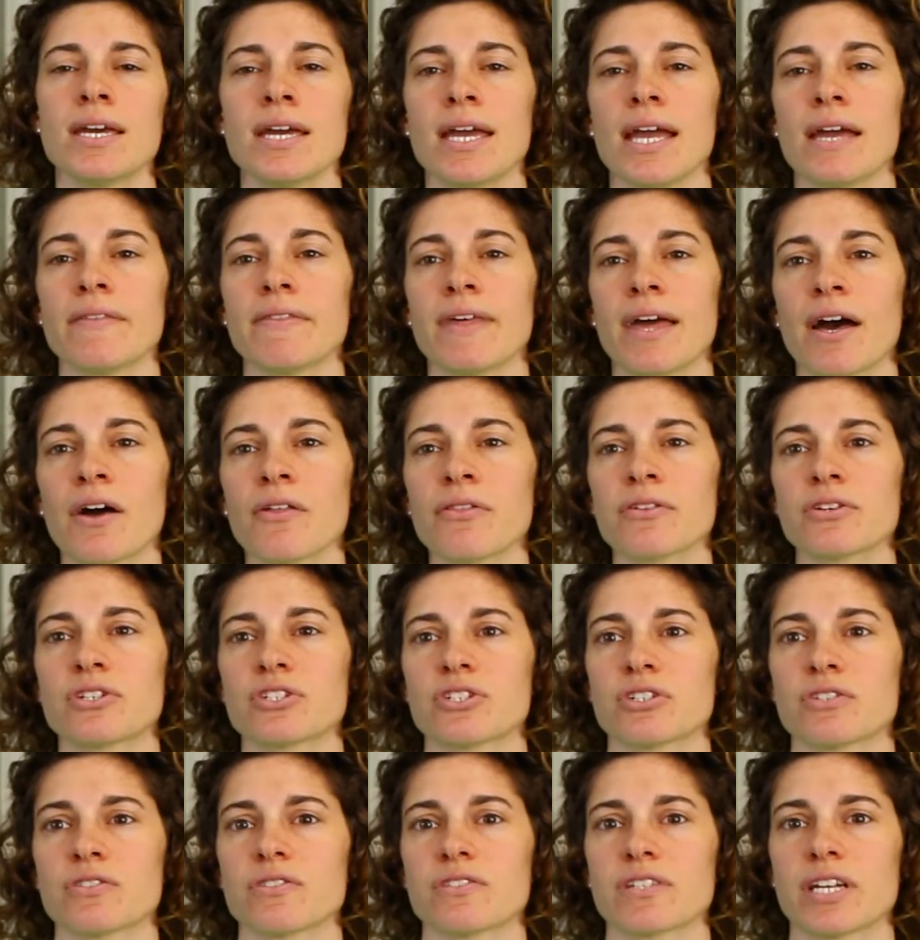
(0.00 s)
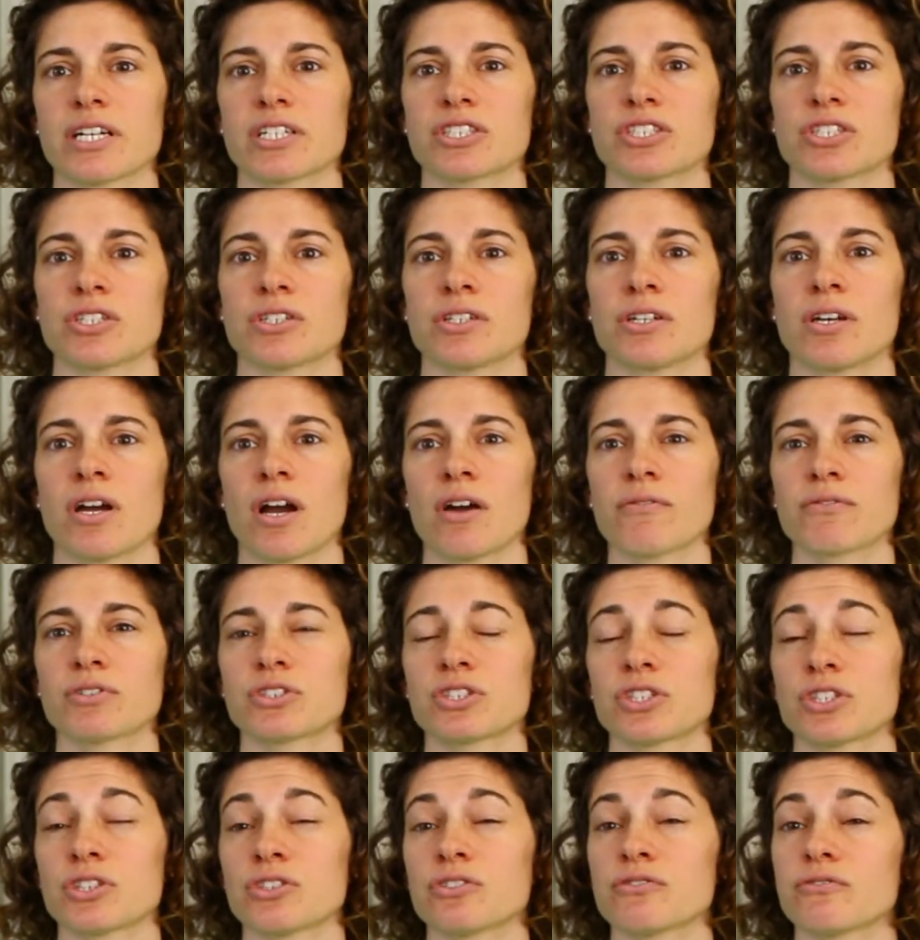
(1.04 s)
In the health insurance section of
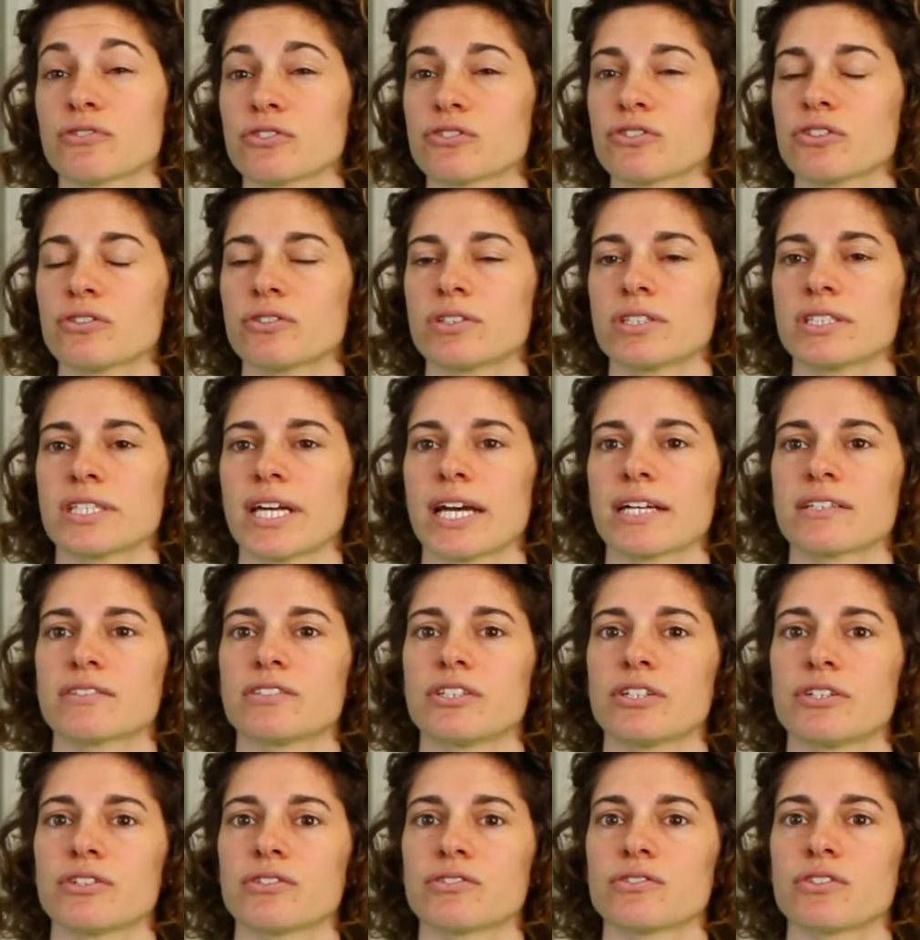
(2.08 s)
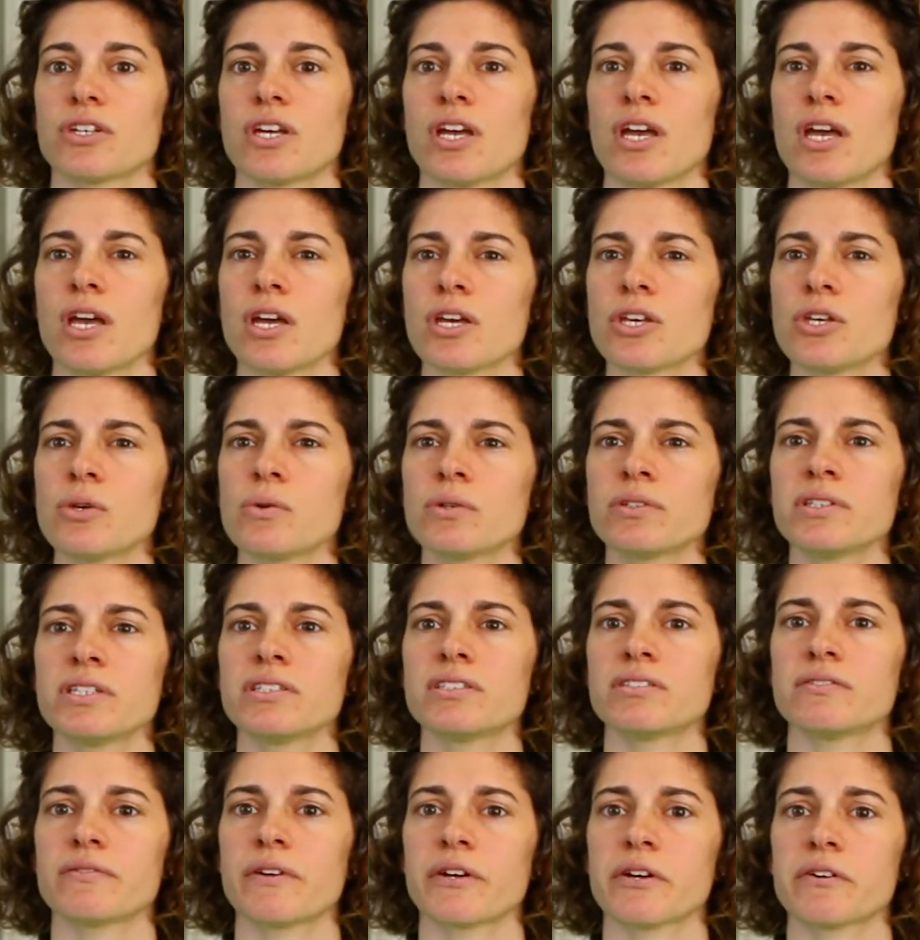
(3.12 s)
returns for certain tax years, you will need
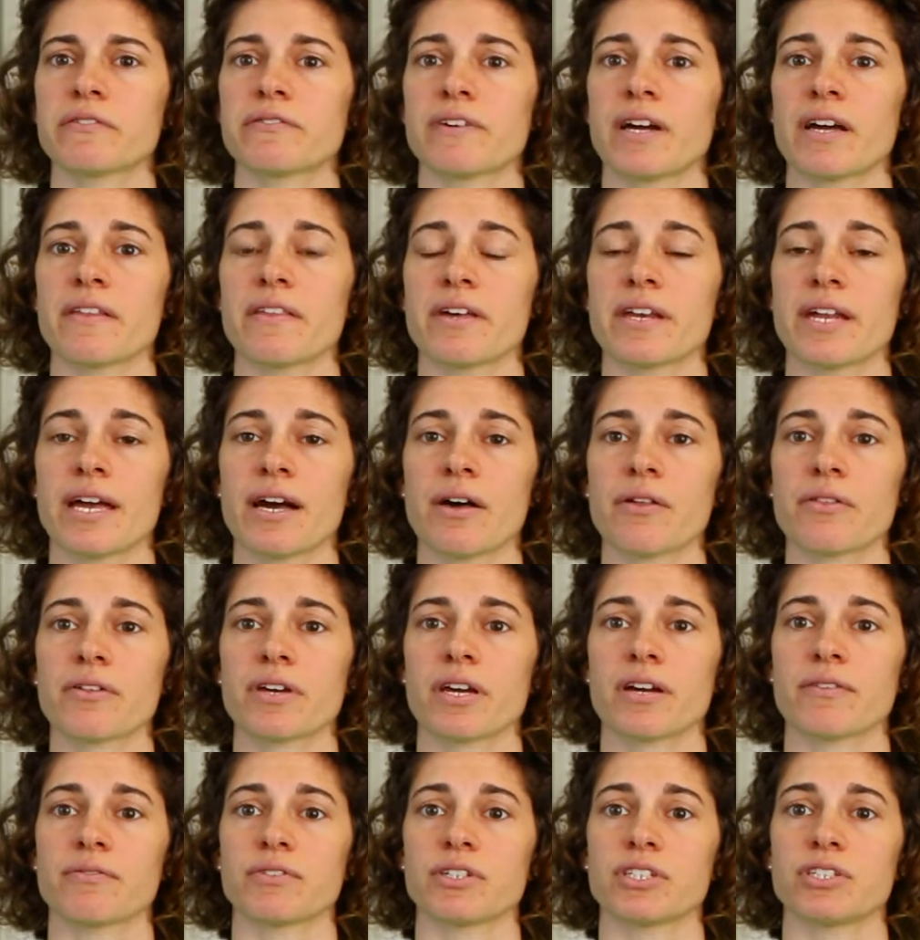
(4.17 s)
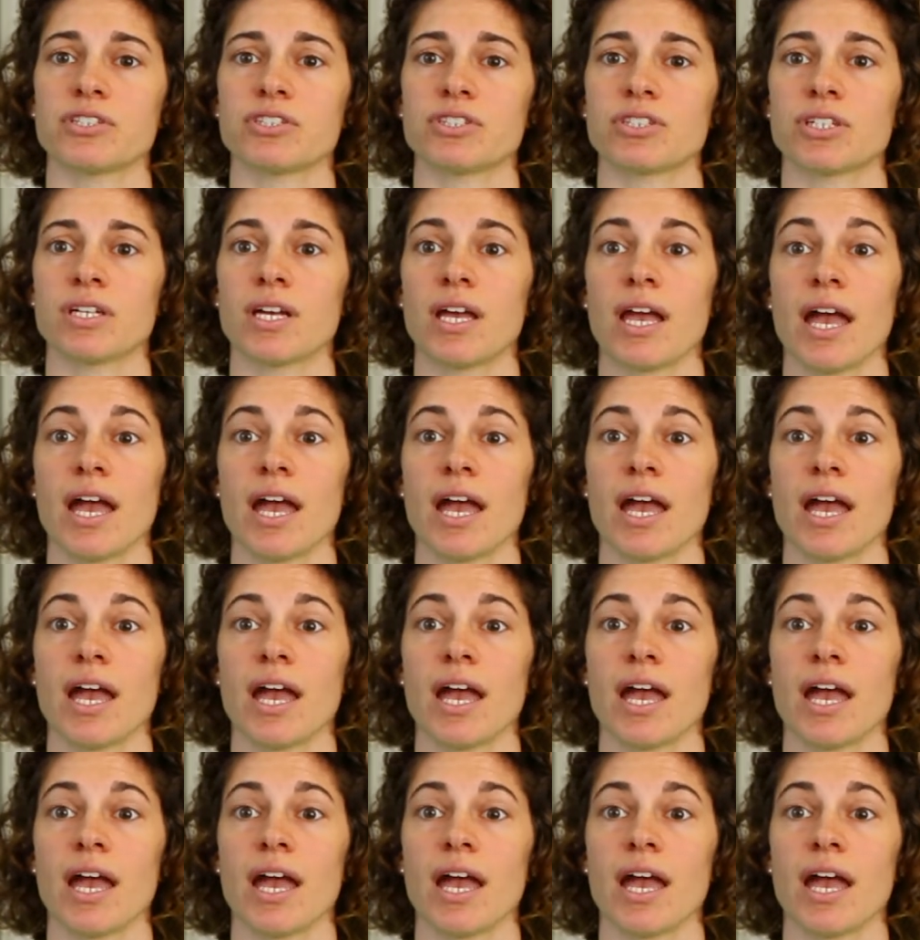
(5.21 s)
to verify that health coverage,